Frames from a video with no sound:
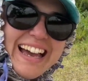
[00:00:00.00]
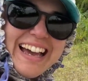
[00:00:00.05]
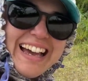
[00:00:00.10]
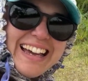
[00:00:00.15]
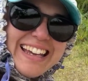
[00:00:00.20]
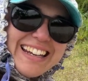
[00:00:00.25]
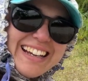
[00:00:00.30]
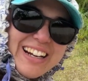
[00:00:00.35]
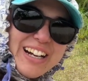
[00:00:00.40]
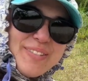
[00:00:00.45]

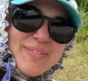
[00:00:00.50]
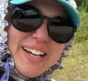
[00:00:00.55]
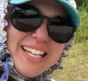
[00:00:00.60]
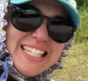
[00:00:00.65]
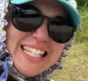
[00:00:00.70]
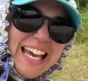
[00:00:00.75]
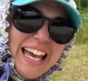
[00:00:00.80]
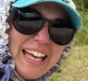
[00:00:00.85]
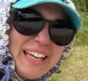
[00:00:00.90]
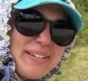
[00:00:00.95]
and air out my
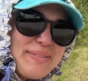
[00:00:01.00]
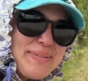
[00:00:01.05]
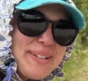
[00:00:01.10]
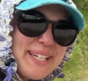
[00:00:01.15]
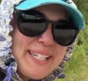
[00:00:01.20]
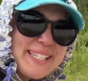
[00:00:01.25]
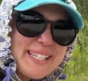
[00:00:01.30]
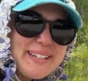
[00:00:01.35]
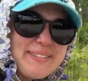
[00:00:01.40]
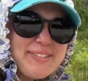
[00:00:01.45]
tent
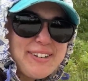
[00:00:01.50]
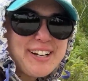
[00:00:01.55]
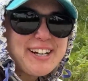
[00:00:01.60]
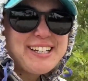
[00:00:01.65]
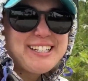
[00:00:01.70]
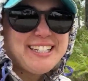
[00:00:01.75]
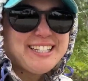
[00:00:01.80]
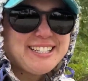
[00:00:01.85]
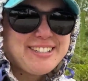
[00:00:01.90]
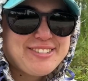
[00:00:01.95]
because I
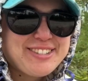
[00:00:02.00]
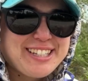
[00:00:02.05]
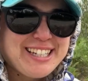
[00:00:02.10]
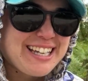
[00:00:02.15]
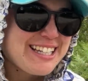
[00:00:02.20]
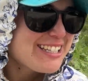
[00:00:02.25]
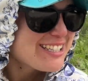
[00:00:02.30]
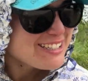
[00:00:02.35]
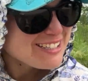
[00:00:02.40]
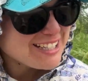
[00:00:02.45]
forgot to do it
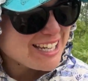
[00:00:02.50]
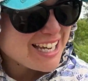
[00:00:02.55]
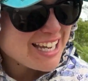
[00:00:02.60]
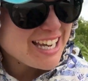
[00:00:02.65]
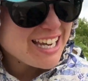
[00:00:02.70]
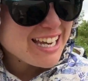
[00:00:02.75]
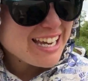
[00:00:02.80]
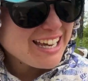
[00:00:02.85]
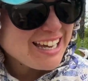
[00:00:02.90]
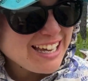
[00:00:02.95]

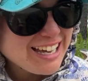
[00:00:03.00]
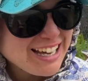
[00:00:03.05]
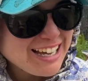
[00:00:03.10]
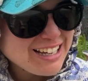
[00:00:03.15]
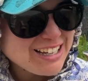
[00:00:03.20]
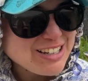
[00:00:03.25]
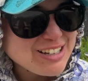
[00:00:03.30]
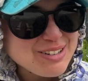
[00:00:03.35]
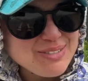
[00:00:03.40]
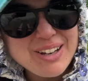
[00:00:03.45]
yesterday.
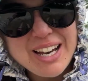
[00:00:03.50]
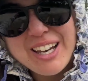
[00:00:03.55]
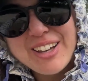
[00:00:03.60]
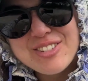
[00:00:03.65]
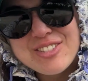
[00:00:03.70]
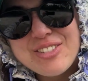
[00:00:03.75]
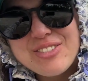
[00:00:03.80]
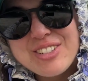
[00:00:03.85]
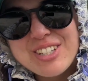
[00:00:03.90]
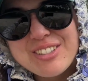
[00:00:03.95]
I
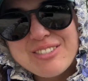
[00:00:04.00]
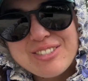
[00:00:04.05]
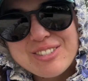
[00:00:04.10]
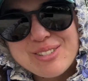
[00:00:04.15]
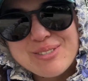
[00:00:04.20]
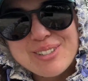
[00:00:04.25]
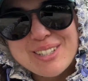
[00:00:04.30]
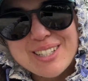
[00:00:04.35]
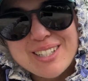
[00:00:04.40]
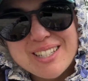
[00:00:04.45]
also didn't
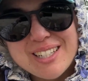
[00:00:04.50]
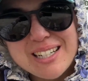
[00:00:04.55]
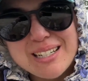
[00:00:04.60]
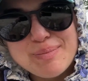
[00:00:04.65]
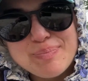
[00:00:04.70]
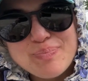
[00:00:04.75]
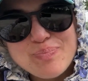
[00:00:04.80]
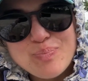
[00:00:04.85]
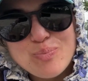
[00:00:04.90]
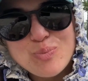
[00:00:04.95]
really want to
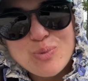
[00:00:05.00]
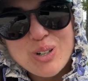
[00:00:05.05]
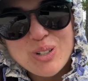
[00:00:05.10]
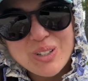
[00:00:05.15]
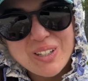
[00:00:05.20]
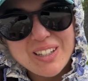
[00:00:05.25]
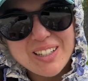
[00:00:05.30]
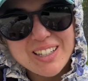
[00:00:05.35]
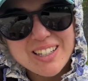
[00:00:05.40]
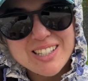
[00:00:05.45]
stop
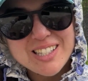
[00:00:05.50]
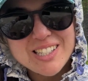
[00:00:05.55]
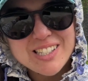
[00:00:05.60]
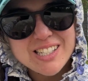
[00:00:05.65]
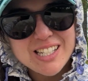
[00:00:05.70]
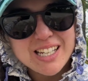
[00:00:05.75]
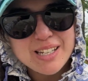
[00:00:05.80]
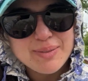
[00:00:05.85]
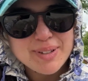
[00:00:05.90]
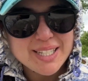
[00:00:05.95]
walking
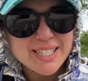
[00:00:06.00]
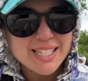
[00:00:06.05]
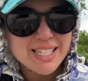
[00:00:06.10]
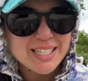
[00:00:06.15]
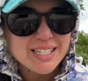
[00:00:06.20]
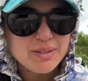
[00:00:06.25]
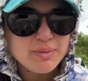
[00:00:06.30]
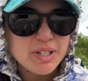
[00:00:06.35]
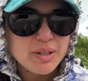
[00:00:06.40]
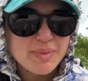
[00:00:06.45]
yesterday because I
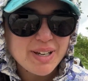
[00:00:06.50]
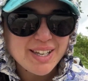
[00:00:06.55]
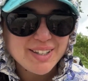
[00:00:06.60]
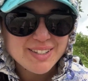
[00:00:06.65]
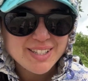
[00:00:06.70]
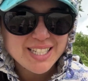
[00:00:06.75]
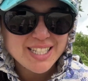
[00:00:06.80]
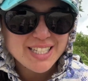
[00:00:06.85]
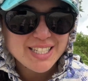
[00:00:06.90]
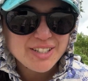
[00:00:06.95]
had so many
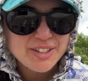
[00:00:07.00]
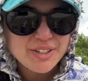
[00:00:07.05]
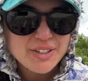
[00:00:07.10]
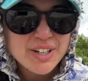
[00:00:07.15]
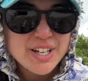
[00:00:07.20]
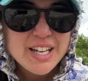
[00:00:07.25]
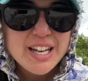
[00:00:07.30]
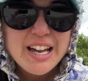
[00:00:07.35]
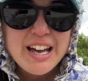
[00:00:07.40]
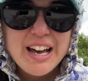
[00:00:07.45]
miles to do,
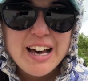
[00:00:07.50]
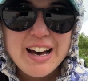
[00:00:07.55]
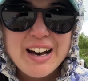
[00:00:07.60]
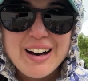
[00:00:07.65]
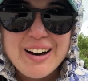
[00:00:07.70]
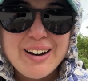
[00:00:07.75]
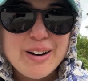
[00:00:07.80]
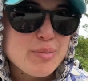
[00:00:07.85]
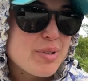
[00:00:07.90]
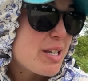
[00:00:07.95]

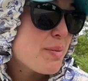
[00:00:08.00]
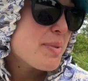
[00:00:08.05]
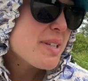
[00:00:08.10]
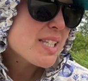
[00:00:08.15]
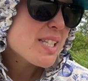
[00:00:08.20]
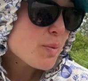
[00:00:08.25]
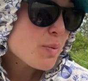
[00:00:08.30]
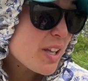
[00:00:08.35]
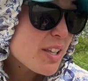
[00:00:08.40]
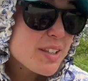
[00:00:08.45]
and it'd be
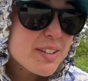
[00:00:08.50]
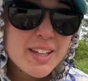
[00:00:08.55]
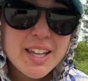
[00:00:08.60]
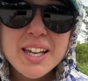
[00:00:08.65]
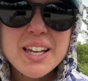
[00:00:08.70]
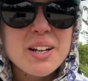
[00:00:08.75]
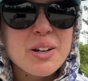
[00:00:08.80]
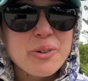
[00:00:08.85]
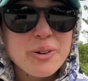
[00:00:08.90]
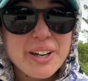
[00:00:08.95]
smelling
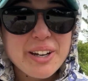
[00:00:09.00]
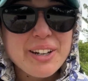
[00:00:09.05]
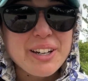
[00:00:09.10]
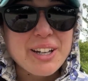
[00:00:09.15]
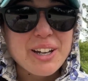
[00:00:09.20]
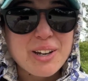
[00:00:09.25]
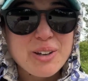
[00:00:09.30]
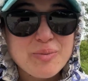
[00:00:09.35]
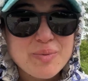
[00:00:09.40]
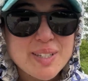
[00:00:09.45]
like an
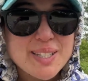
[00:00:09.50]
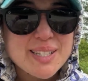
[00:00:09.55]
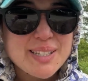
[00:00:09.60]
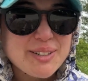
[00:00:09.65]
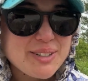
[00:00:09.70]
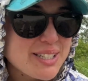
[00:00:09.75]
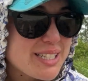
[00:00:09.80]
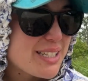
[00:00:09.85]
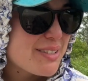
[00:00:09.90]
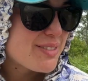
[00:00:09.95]
aquarium, so
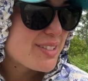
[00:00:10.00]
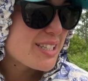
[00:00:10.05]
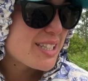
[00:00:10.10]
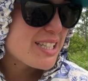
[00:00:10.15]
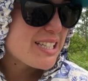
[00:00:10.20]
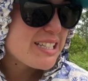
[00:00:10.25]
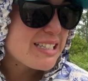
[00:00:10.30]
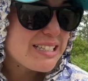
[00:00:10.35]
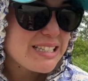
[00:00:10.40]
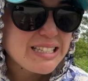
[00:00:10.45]
it
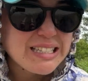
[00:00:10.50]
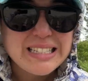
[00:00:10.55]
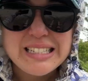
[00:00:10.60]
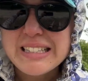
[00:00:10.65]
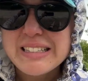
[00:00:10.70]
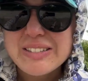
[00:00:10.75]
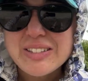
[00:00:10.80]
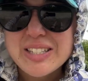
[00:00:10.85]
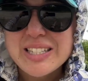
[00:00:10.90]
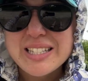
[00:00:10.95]
definitely needs to sit
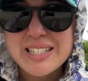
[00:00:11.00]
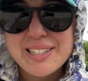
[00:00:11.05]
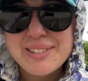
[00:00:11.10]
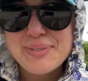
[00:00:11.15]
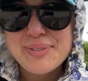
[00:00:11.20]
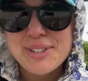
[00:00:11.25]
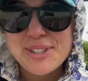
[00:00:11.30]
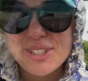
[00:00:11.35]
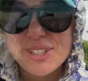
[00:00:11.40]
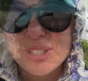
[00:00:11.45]
out in the sun
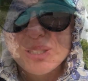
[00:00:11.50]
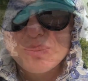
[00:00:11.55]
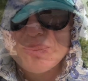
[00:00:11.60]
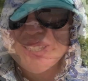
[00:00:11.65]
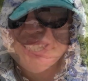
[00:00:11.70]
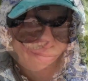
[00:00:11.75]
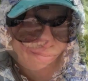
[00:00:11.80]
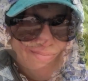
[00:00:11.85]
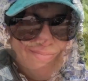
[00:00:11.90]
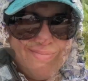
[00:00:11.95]
for a little
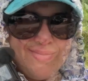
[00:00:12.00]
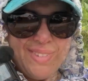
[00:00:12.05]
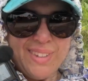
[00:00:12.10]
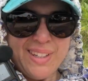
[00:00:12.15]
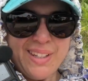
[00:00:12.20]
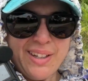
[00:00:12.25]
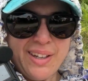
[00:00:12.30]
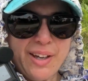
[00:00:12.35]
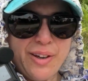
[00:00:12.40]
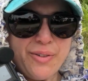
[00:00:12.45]
bit.
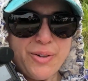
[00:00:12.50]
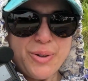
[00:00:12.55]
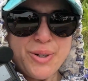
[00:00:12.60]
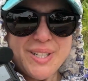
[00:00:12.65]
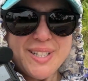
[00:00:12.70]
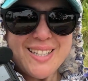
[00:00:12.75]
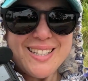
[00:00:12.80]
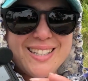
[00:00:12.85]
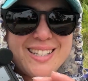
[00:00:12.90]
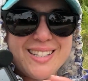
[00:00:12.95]
Of
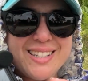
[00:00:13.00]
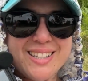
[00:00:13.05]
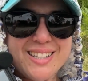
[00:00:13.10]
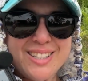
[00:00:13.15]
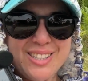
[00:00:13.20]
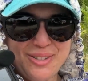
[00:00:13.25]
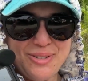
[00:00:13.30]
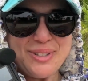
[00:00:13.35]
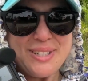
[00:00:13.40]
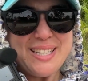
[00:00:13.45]
course, as
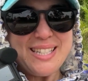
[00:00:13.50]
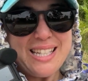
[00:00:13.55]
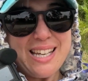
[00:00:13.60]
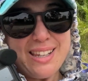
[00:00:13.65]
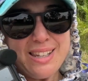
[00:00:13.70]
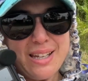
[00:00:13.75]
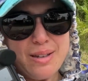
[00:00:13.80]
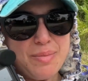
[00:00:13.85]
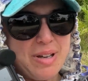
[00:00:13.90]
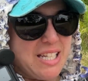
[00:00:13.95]
soon as I
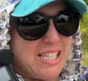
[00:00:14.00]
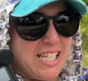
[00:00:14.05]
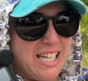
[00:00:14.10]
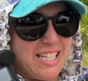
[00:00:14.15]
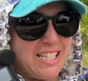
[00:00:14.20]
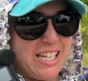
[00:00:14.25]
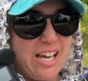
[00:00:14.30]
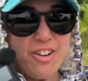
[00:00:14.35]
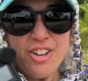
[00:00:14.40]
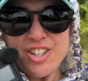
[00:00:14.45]
lay my
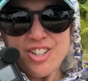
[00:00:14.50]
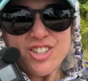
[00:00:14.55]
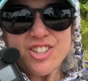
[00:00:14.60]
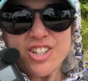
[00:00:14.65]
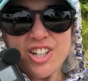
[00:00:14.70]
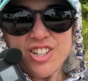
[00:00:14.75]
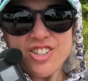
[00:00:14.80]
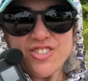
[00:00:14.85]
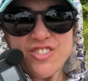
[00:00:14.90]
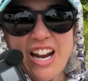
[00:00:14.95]
tent out, it
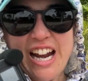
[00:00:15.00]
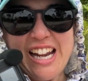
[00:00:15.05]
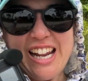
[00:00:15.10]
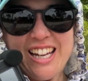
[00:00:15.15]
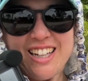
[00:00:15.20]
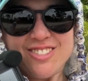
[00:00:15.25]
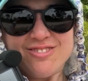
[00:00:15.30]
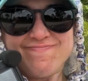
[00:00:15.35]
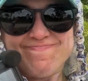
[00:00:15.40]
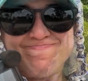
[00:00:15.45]
starts
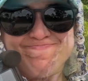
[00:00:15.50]
raining.